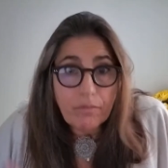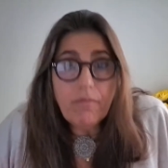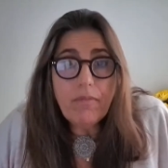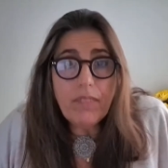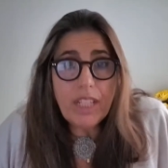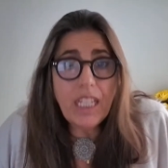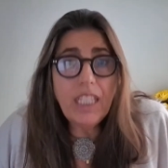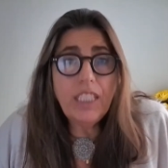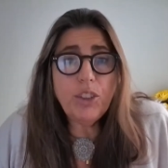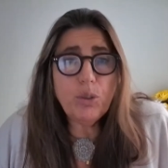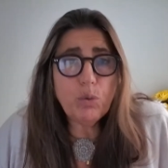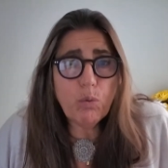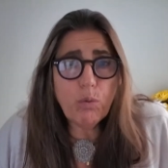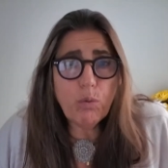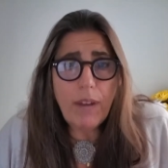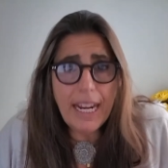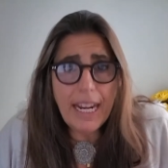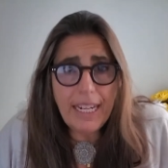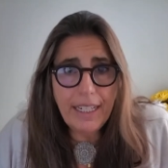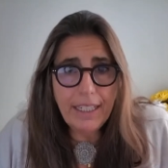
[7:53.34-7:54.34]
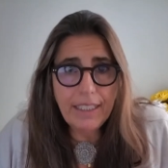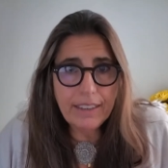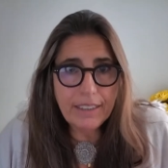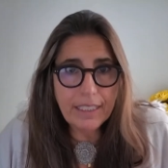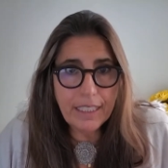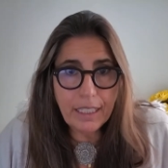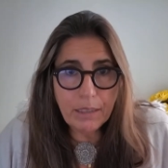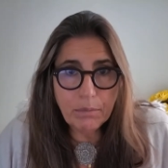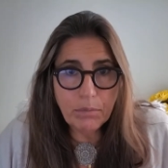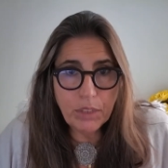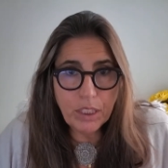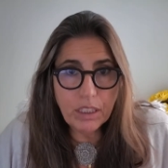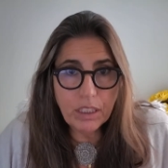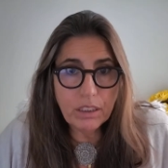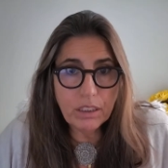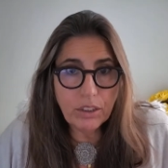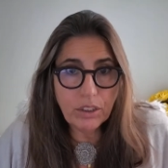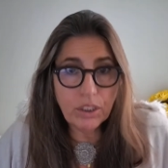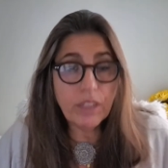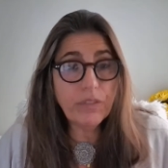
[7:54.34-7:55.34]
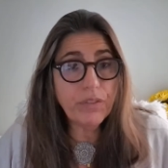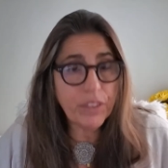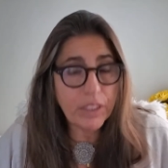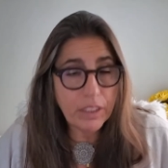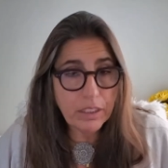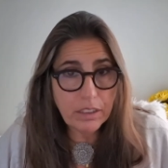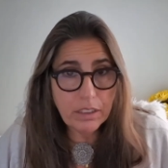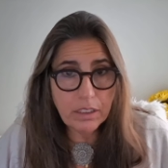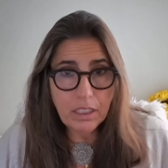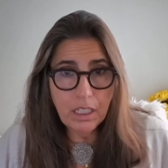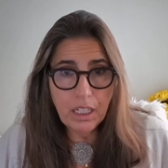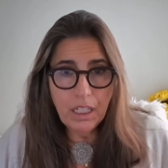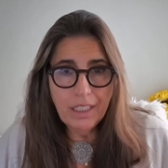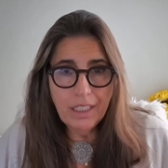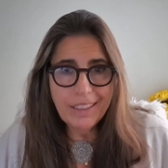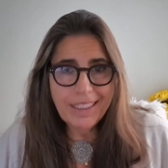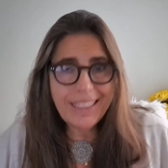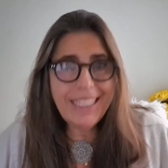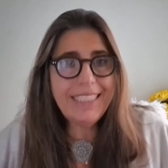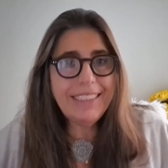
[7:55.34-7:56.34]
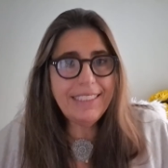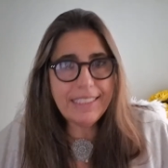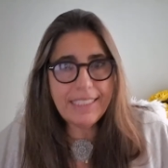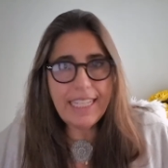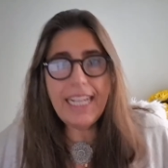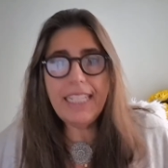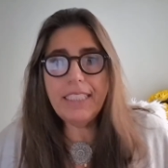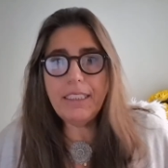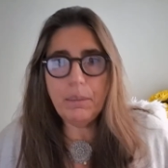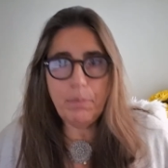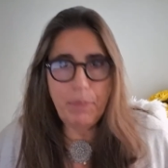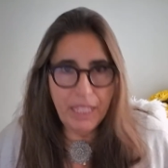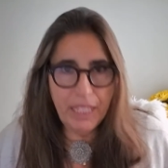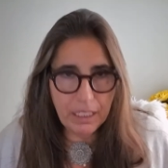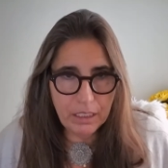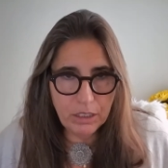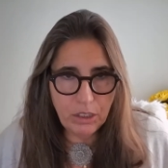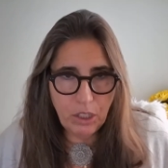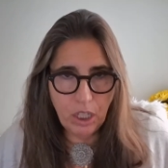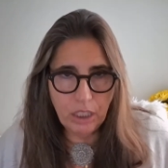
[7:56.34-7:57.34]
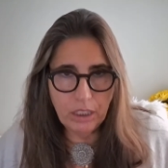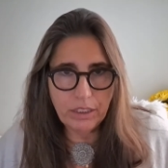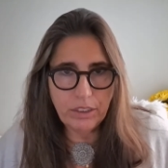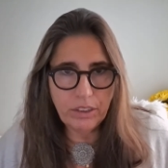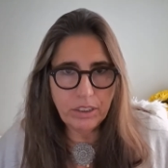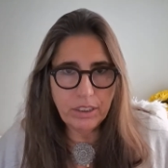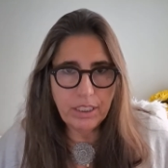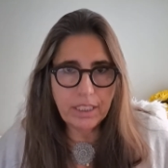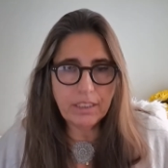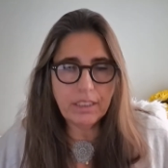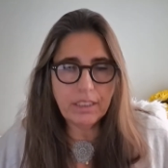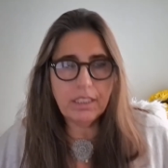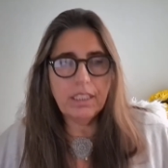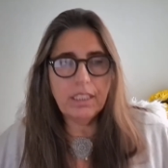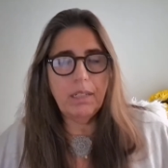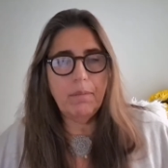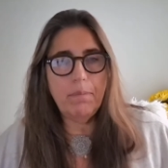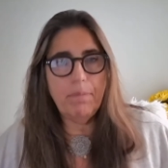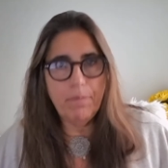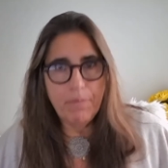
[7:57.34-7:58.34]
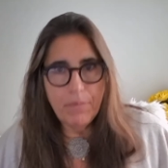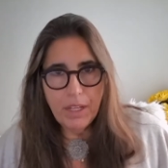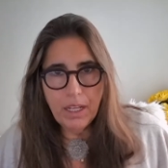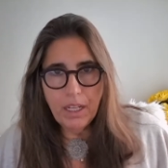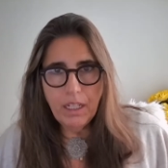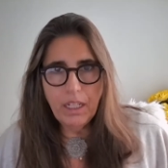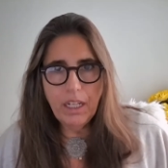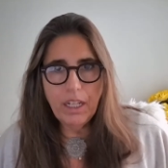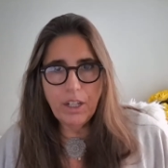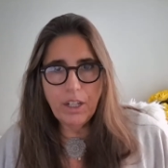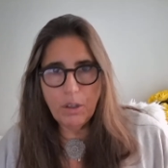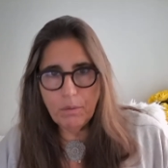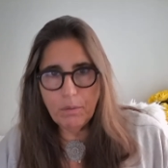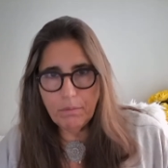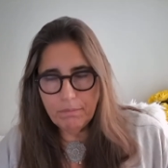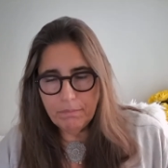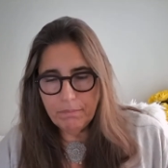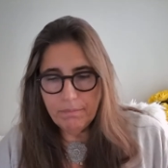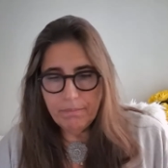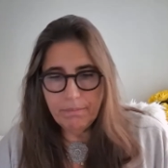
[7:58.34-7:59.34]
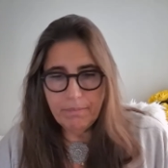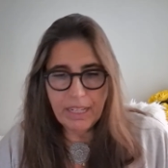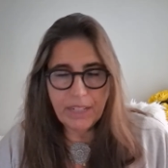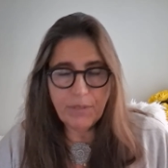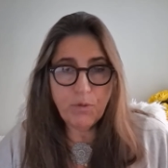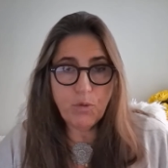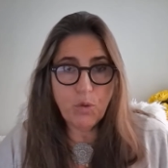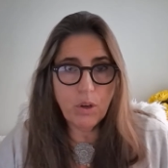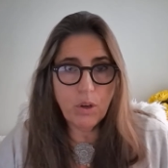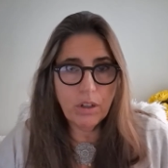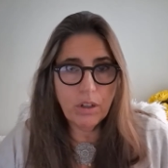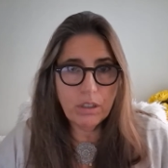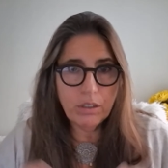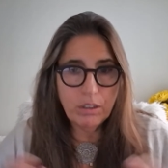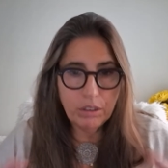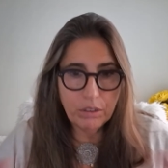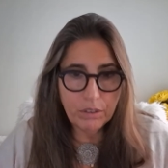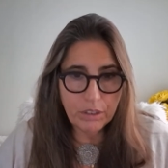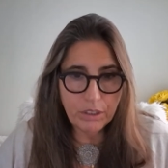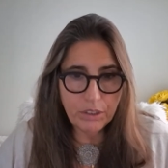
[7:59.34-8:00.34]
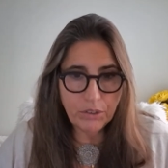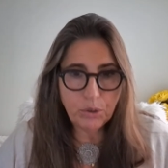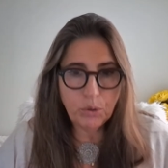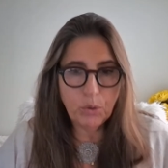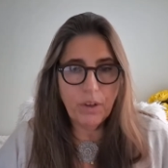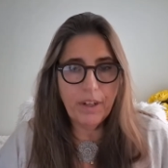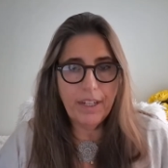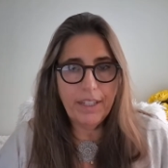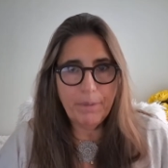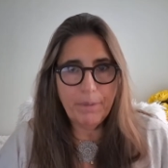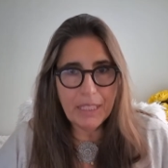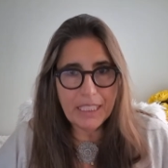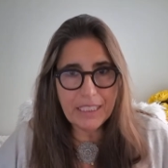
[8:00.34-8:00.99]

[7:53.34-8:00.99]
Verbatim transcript: is ready to come to the surface let's say to be acknowledged. That's a little, you know, metaphorical or a story, but